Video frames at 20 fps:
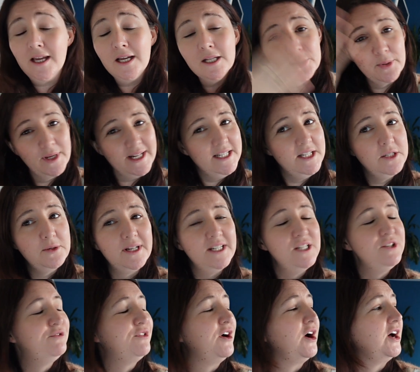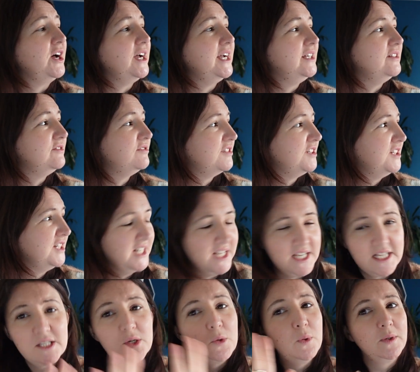2025
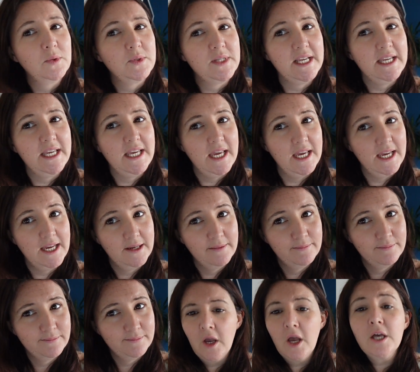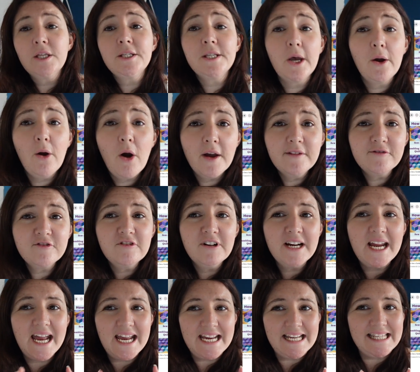is quilting year. So I've
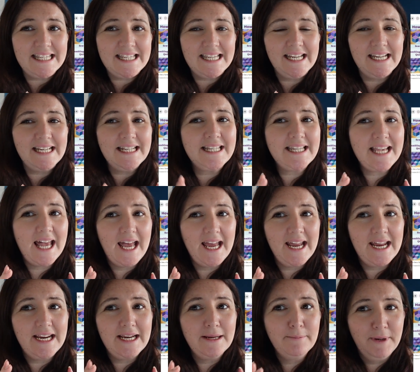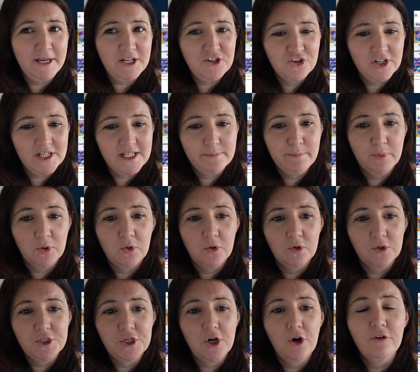created a Pinterest
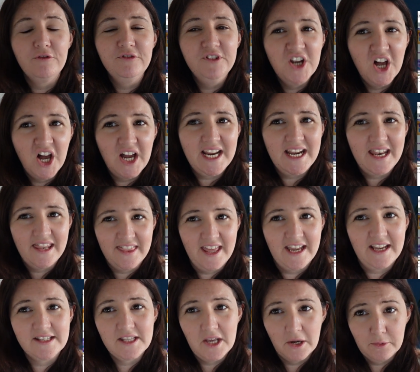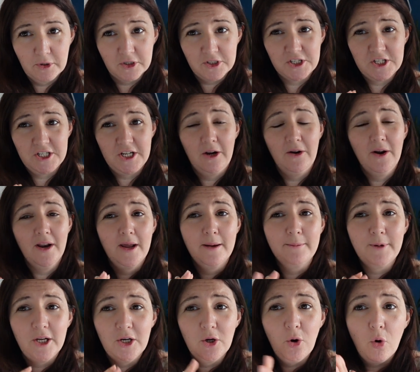board of 9 things that I want to do, and
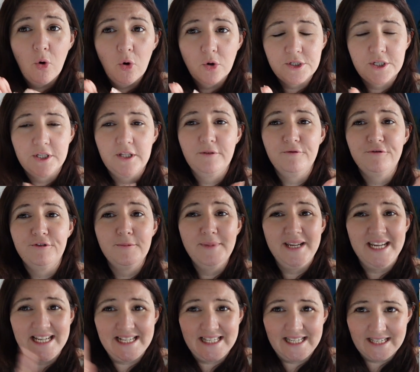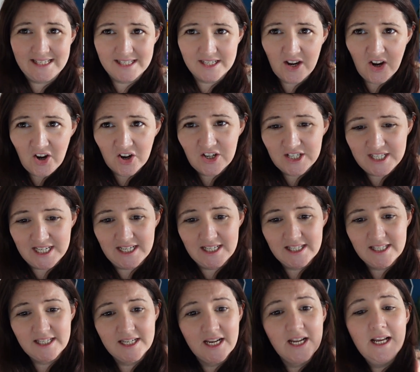I'm going to order them from easiest to
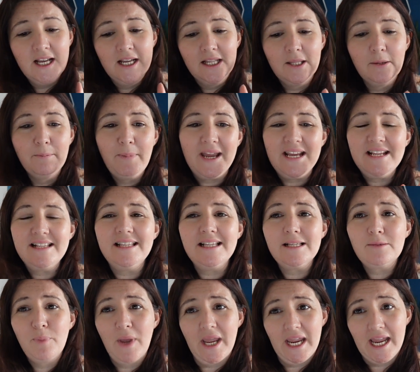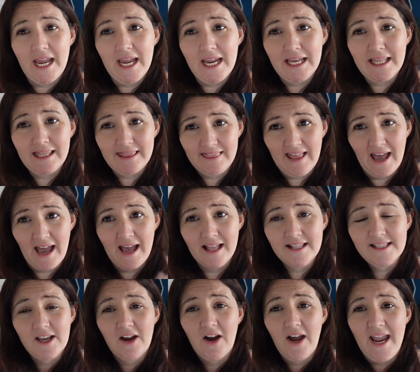hardest. The basis being
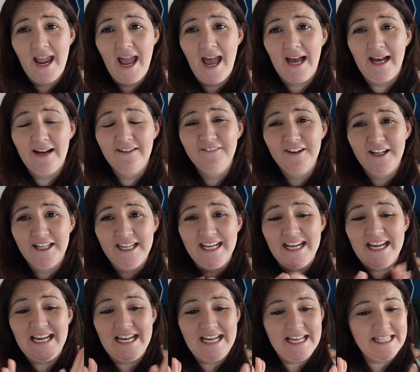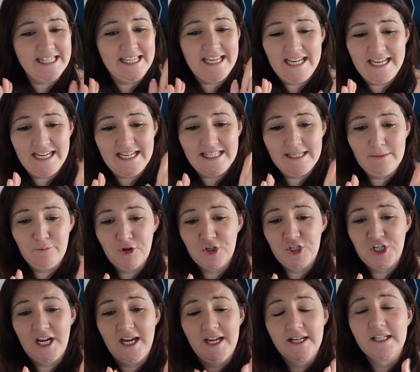that I have an easy
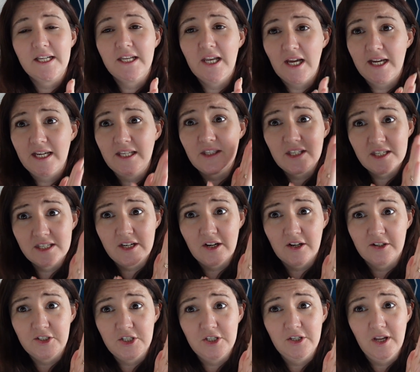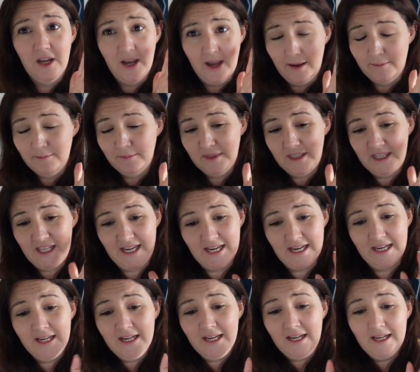project like
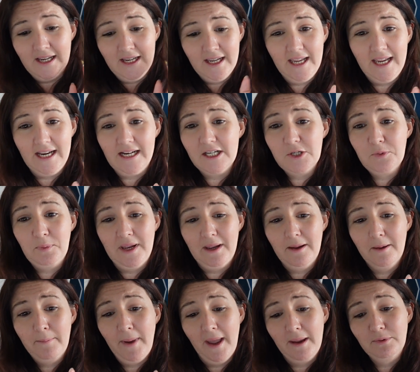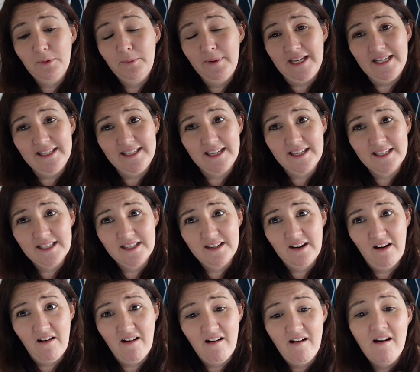the English paper piecing
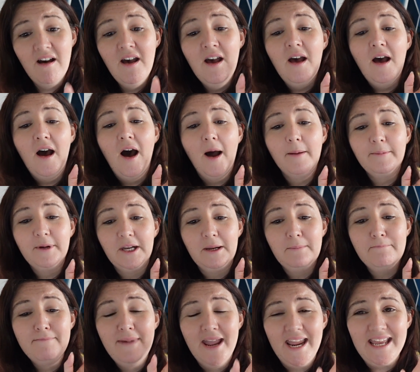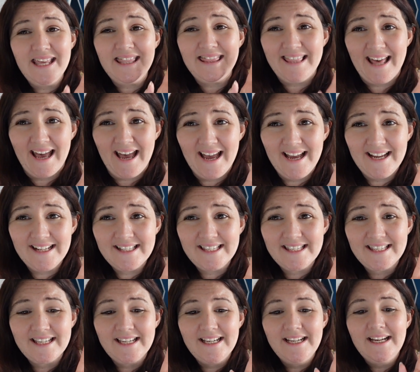star. I'm going to make
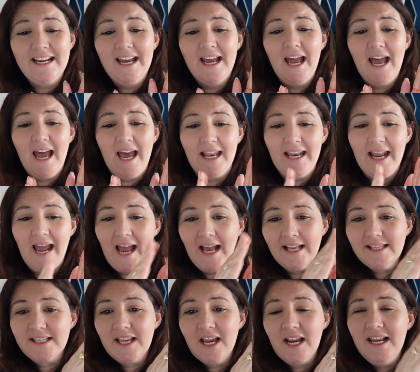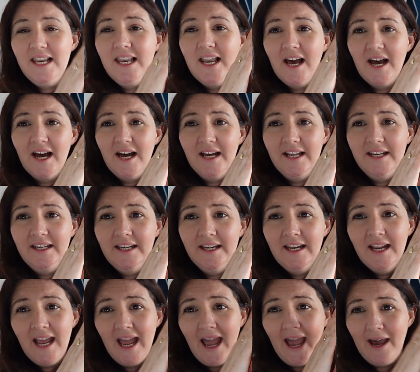that, and as I
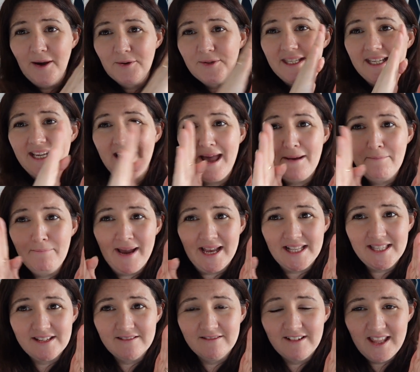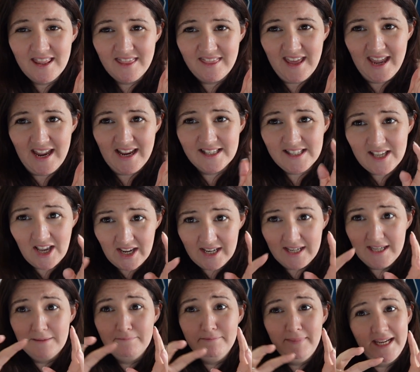learn how to get better at things, I
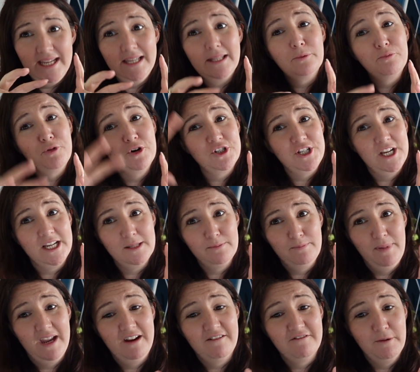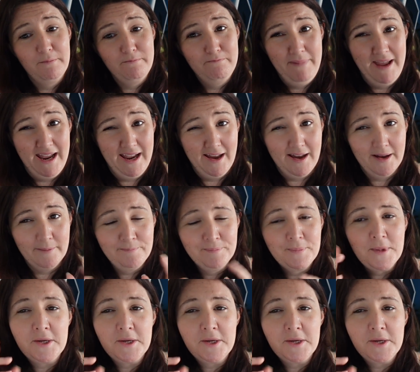can make the projects bigger and bigger.